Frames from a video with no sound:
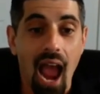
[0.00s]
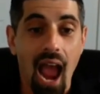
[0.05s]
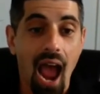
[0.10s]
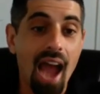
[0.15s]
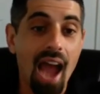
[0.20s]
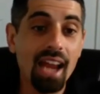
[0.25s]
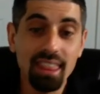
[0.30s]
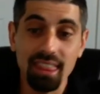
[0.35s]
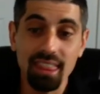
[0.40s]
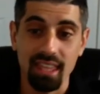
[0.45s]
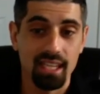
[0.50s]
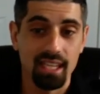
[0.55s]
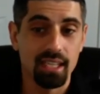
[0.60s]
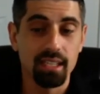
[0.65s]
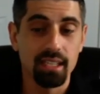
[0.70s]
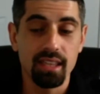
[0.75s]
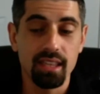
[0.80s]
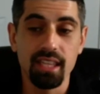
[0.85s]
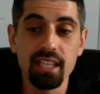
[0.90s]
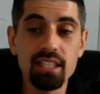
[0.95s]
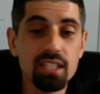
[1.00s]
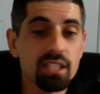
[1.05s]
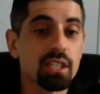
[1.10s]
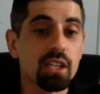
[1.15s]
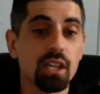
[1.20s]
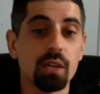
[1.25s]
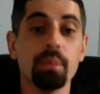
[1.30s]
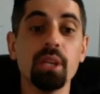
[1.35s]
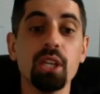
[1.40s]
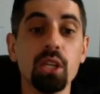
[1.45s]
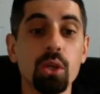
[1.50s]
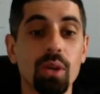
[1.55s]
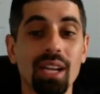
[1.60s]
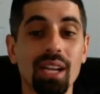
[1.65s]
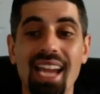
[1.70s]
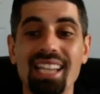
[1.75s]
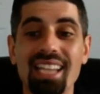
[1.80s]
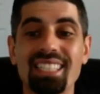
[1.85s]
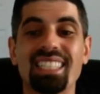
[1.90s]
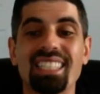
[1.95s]
I think this is going to be
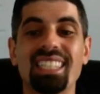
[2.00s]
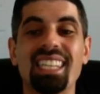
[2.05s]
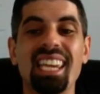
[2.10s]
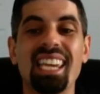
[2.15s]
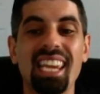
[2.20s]
utilized